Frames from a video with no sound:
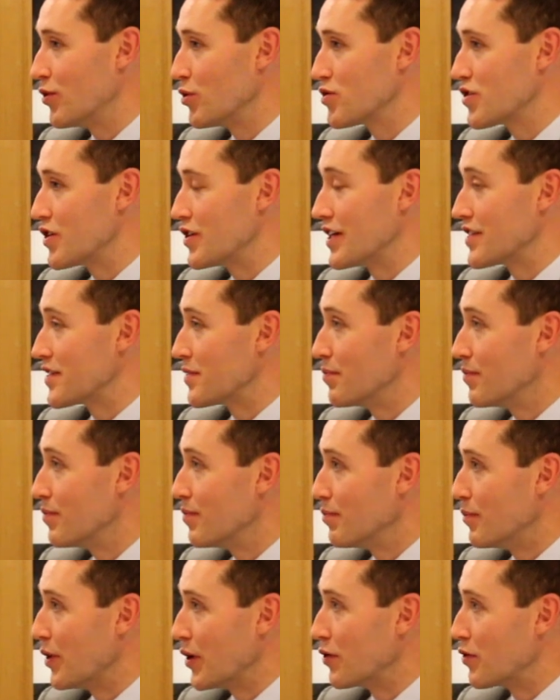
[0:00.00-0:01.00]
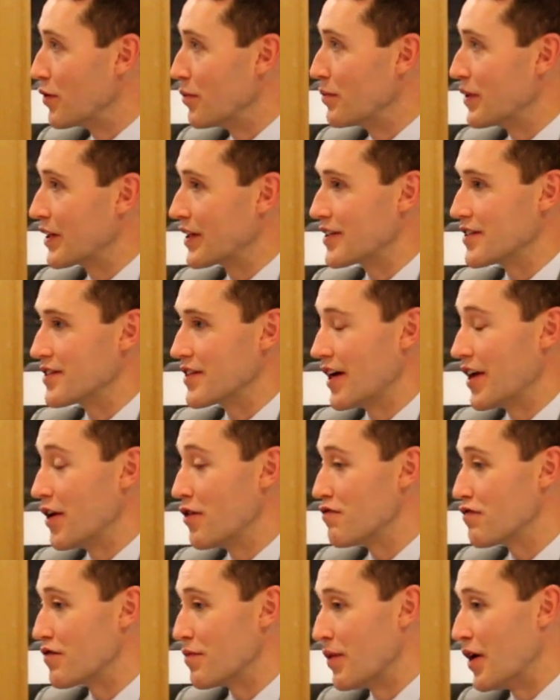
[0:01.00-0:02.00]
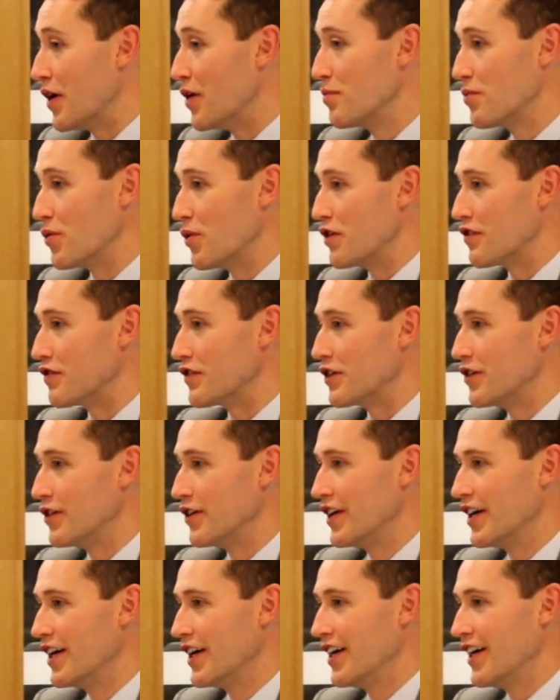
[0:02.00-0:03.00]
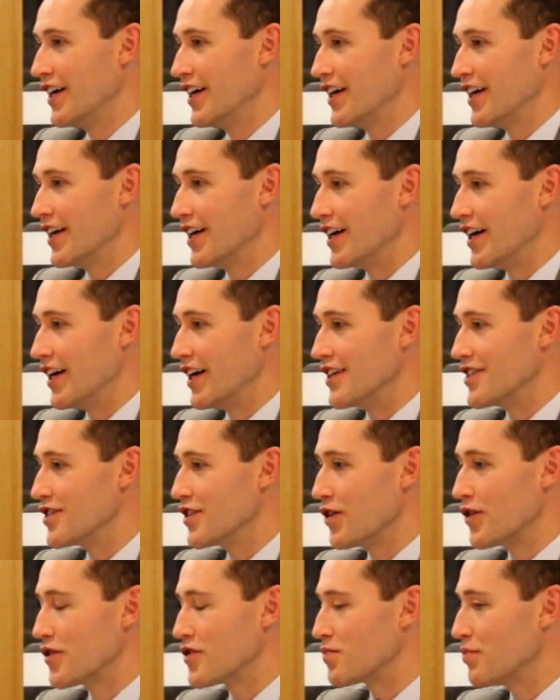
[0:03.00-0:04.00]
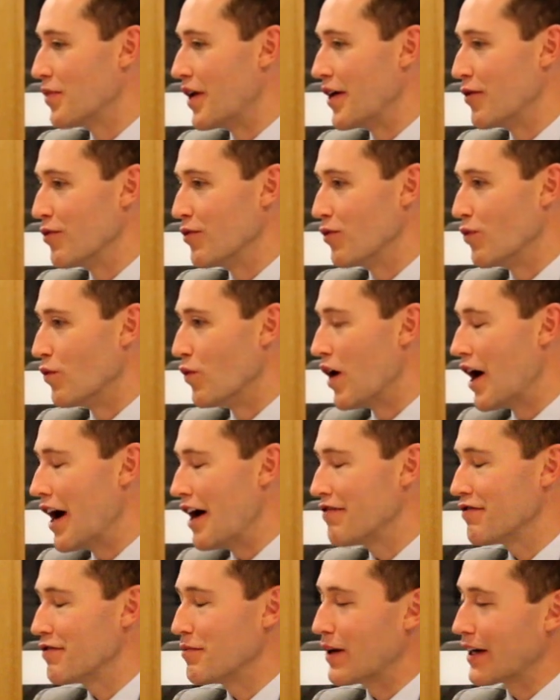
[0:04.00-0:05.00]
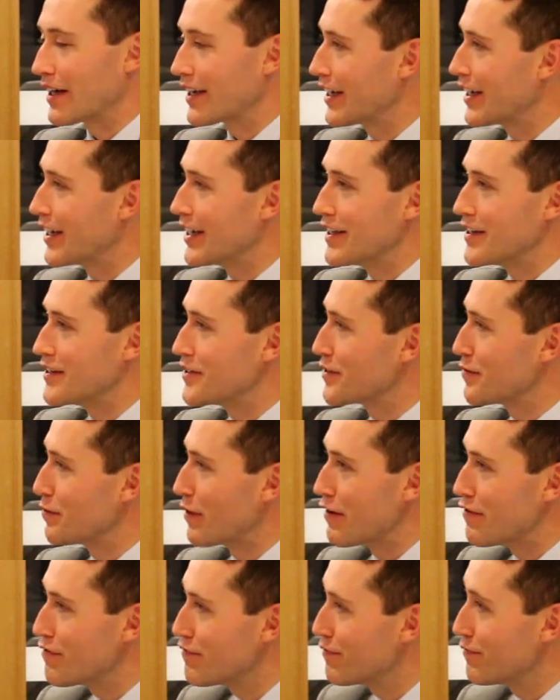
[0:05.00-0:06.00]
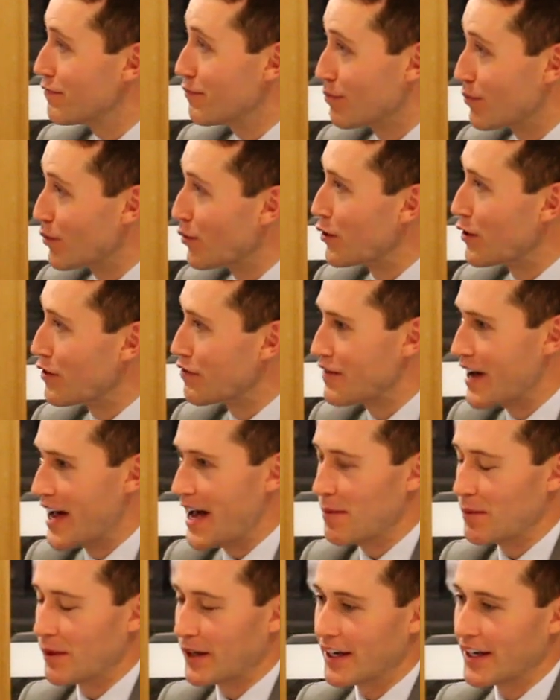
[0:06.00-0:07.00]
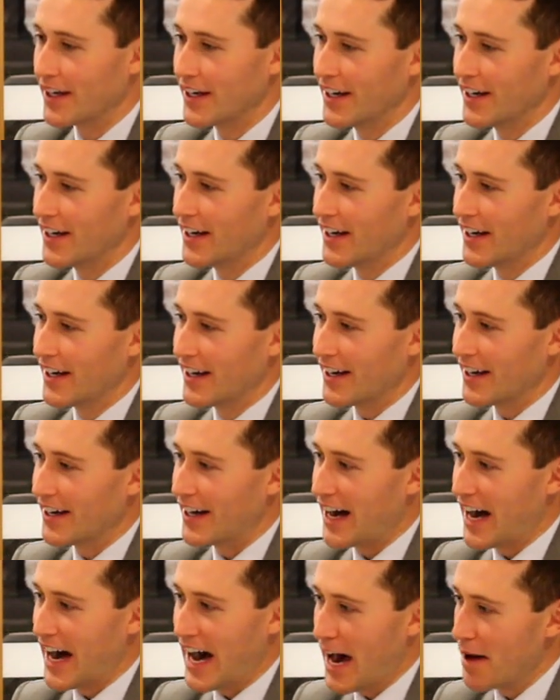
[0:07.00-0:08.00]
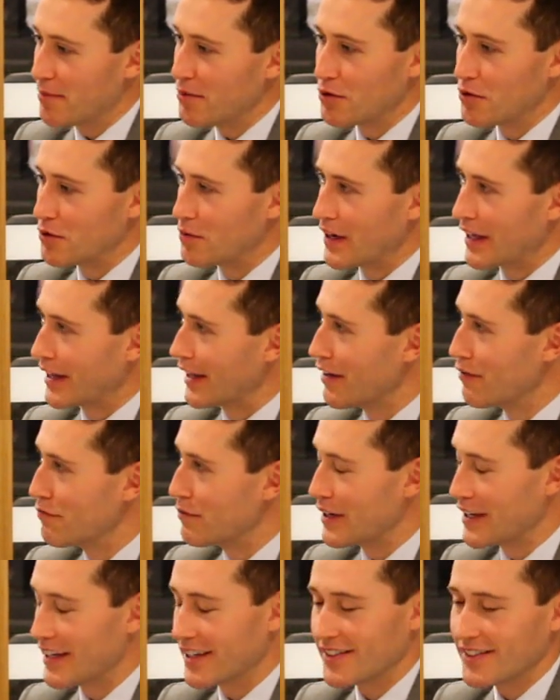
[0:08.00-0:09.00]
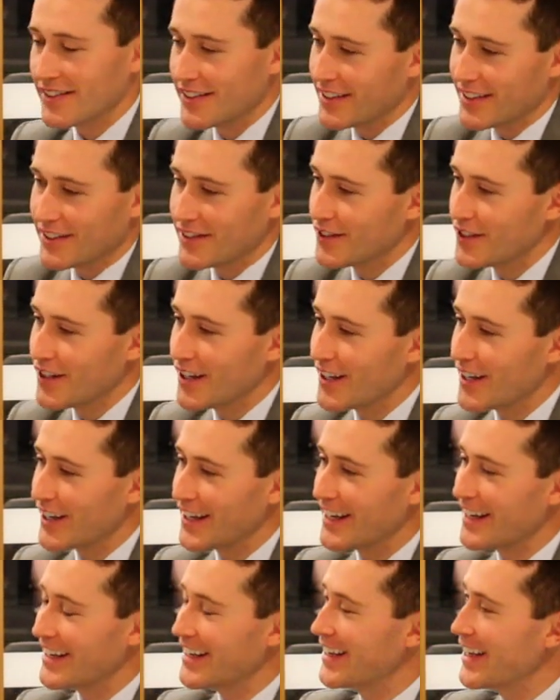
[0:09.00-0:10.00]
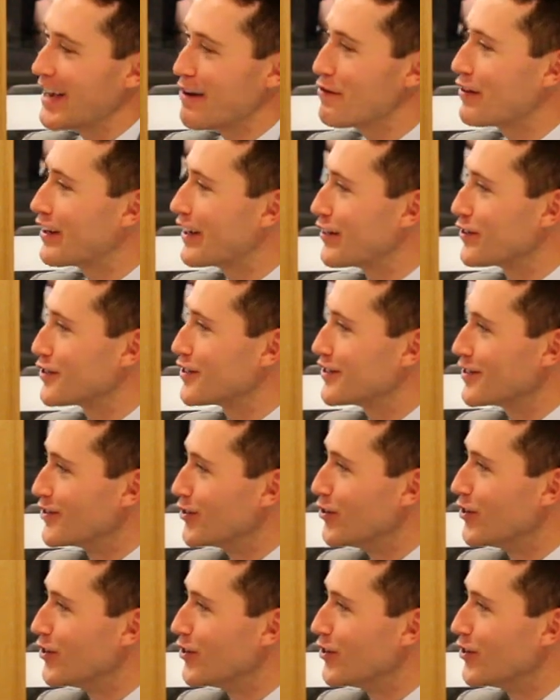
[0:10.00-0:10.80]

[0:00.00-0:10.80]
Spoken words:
also doesn't bother him, because I know from my own point of view, as long as my wife and my kids and my broader family are happy with me and love me, everything else is